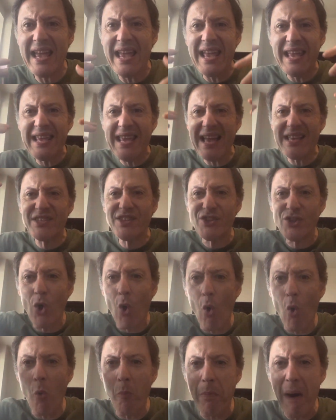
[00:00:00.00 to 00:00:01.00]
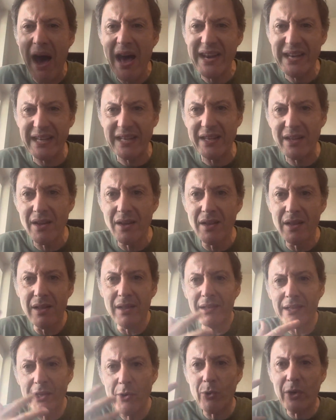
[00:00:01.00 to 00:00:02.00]
He has his whole body
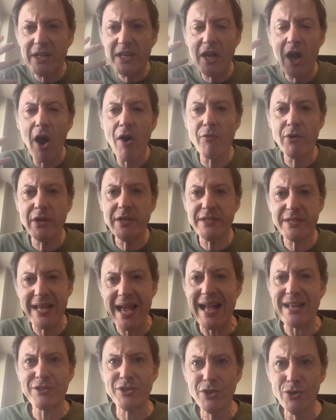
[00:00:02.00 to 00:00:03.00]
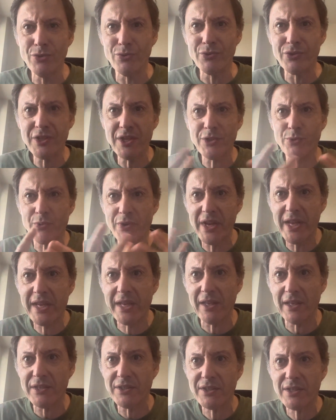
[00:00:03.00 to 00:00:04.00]
literally covered in tattoos. It's
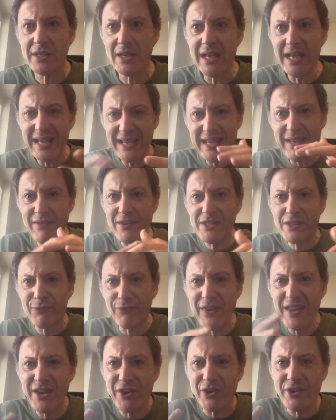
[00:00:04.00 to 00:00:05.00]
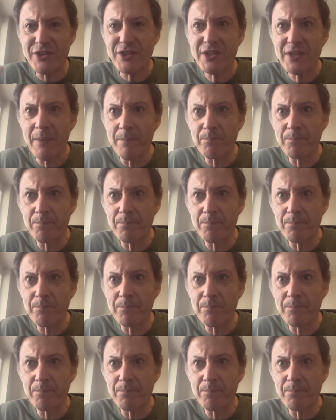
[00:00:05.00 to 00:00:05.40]
ridiculous. Even his fingers.